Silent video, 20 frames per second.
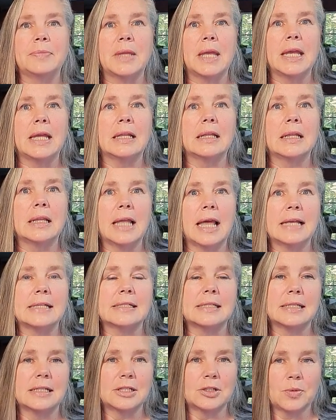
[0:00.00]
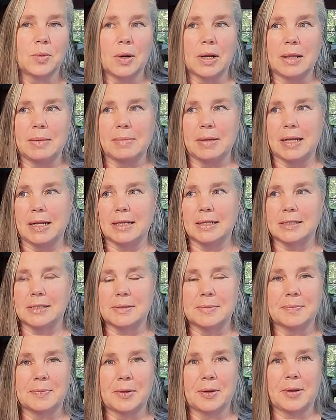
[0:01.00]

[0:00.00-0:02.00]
in less than 20 minutes.